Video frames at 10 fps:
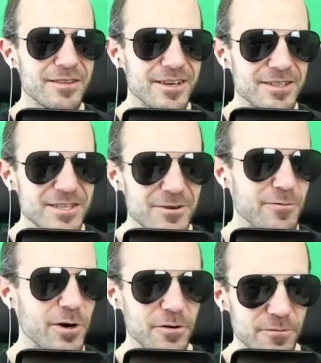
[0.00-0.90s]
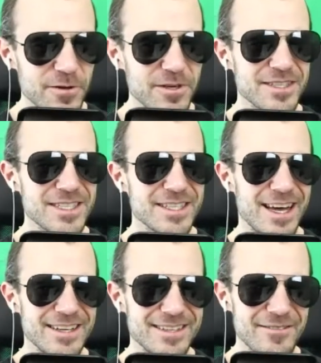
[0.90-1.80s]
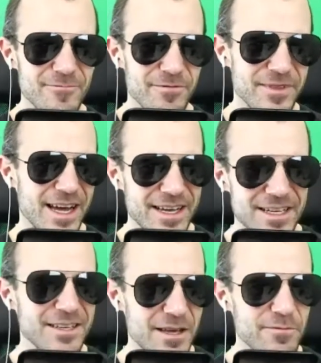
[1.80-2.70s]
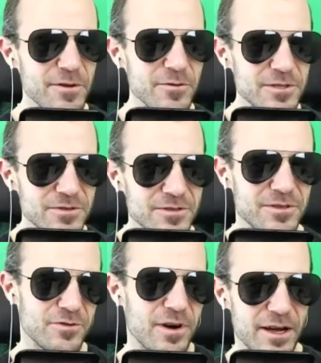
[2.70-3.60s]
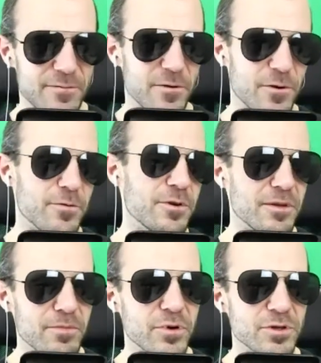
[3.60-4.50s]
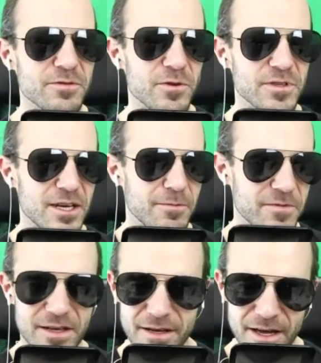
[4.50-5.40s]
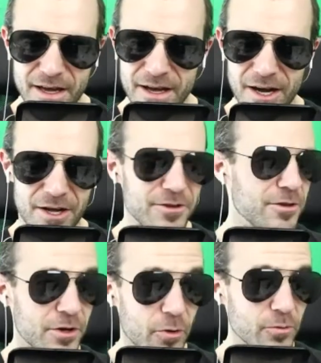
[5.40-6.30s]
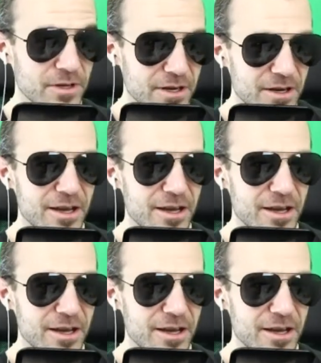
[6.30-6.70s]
sort of confidence that can give you to drive forward and push for something unknown,